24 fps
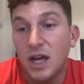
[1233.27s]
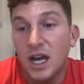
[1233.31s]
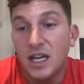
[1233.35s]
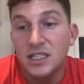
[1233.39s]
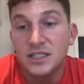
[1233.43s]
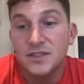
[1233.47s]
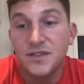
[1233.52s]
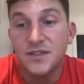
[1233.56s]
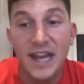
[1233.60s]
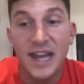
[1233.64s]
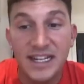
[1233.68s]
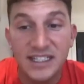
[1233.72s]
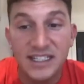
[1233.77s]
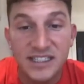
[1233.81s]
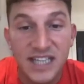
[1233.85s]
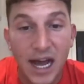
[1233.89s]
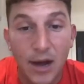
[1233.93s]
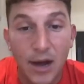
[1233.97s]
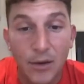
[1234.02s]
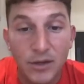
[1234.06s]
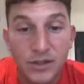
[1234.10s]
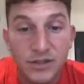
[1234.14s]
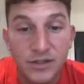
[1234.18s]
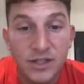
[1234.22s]
for 8
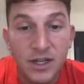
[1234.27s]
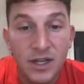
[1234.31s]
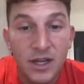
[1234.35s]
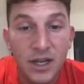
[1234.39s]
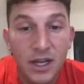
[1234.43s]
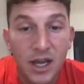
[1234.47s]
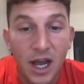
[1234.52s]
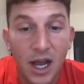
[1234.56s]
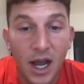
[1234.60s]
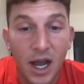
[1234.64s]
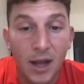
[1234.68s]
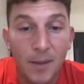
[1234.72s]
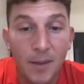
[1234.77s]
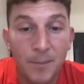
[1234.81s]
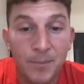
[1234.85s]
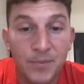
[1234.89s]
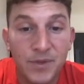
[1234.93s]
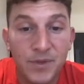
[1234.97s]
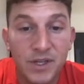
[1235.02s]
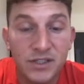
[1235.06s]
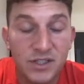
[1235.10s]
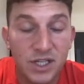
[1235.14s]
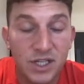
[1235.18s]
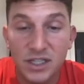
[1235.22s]
hours.
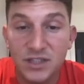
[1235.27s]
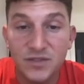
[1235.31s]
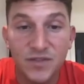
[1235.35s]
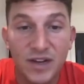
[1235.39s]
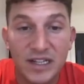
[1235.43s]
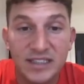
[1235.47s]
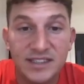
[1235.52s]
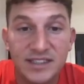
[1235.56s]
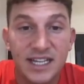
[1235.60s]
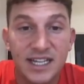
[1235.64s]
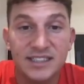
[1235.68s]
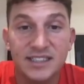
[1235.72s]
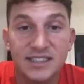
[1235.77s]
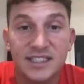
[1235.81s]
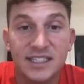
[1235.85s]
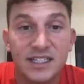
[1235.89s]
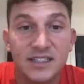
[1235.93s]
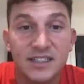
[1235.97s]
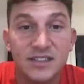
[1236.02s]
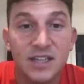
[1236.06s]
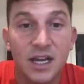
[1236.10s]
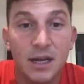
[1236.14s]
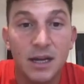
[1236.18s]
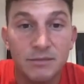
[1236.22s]
So it's fantastic in
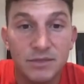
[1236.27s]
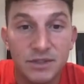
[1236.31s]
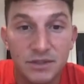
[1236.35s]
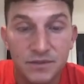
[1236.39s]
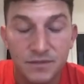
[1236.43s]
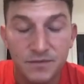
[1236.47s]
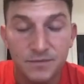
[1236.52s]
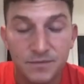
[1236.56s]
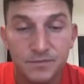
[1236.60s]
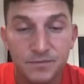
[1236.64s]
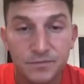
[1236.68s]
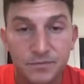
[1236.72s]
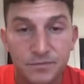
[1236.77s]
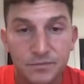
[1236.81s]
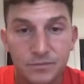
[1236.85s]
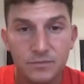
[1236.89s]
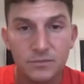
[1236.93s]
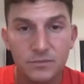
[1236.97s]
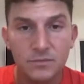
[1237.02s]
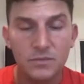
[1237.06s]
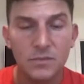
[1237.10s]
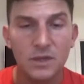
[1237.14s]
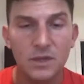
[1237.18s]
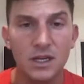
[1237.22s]
terms of
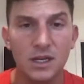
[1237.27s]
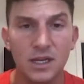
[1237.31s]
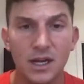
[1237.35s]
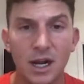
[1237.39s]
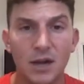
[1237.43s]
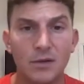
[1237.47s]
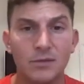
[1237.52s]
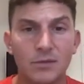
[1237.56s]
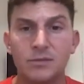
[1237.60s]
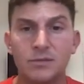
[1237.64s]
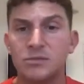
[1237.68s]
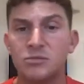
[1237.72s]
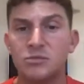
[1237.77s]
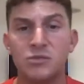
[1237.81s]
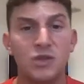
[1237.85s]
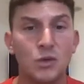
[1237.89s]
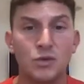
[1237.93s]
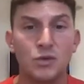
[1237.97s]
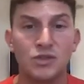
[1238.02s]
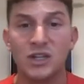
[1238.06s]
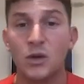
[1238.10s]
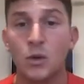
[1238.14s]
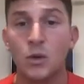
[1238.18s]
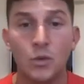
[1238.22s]

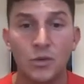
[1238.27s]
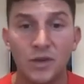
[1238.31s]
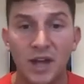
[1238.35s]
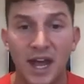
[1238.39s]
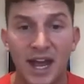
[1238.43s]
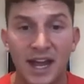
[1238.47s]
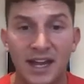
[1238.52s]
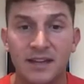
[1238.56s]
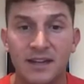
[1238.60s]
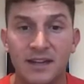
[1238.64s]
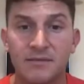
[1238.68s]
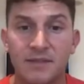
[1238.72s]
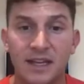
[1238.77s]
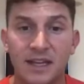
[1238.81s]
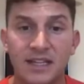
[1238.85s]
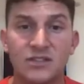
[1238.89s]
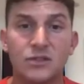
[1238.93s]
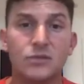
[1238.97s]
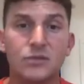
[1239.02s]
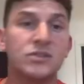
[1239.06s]
using all day. They do turn